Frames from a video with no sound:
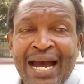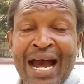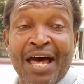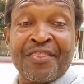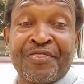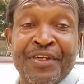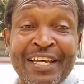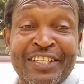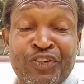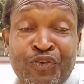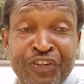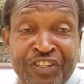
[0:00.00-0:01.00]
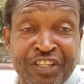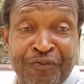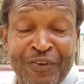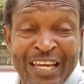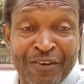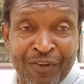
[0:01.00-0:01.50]
And these creatures of
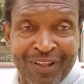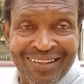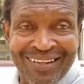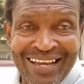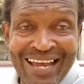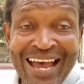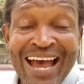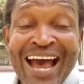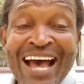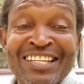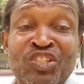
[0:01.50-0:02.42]
evil has